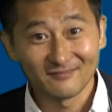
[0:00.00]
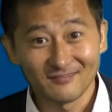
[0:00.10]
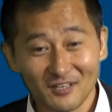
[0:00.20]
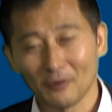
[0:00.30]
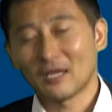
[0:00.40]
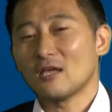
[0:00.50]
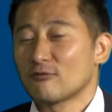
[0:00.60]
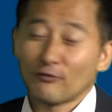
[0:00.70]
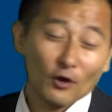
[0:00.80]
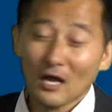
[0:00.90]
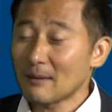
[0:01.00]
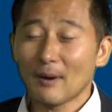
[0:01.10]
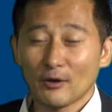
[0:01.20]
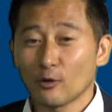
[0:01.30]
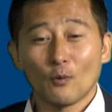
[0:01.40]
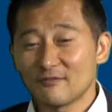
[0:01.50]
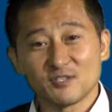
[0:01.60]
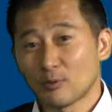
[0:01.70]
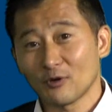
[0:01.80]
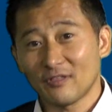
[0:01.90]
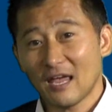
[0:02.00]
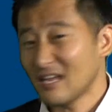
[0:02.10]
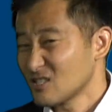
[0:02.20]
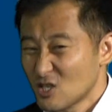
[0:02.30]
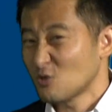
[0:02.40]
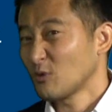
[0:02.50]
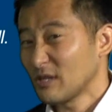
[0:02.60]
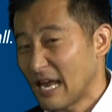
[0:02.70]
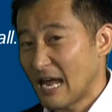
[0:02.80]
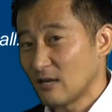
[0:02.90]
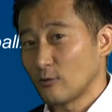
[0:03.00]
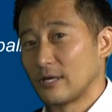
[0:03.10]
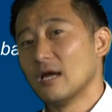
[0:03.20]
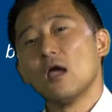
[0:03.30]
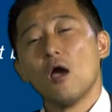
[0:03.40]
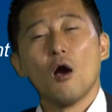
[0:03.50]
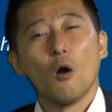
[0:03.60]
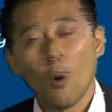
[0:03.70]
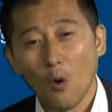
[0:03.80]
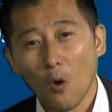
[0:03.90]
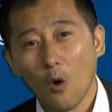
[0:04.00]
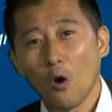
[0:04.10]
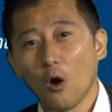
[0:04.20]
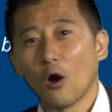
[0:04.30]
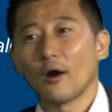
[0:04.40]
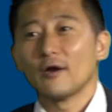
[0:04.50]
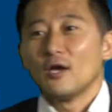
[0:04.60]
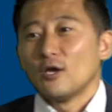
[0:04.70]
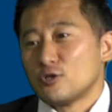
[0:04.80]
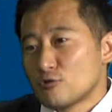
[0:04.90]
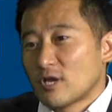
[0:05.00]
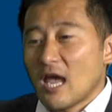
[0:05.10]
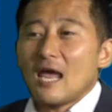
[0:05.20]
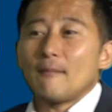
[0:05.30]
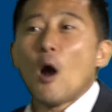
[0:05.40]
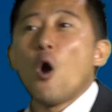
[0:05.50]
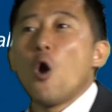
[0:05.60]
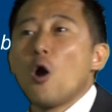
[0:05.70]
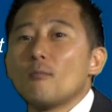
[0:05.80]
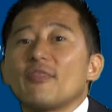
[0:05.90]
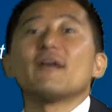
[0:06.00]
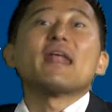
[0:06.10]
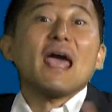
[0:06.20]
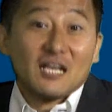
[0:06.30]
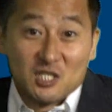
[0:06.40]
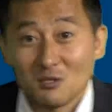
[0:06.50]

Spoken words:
Okay, you forgot about your wife's birthday and she's really angry. Or you came home the next